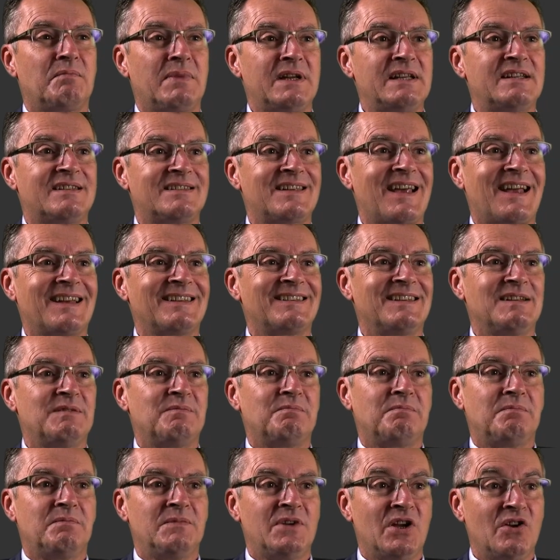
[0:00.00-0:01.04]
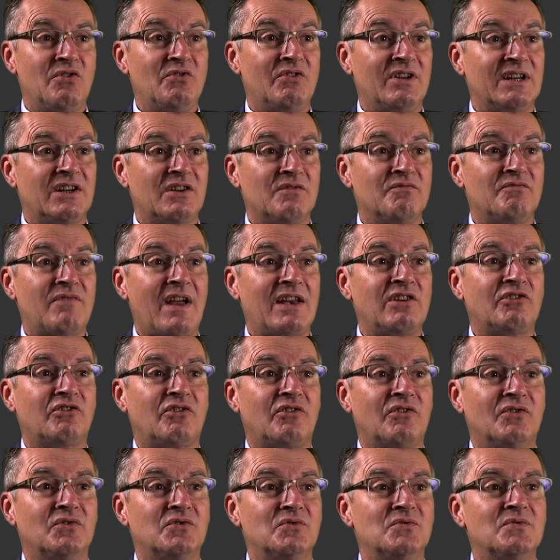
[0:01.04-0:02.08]
be detected using
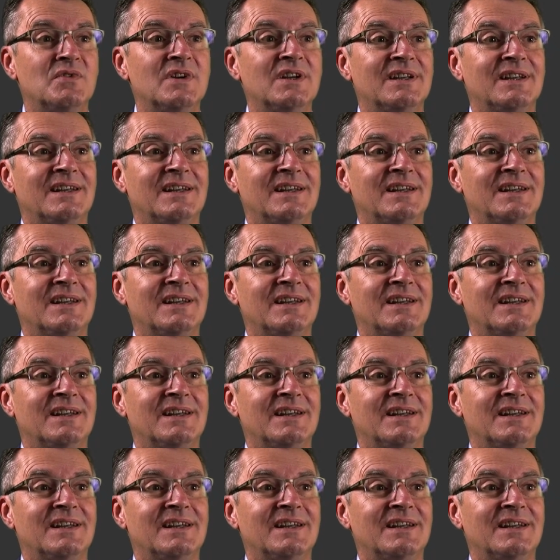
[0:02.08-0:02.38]
conventional,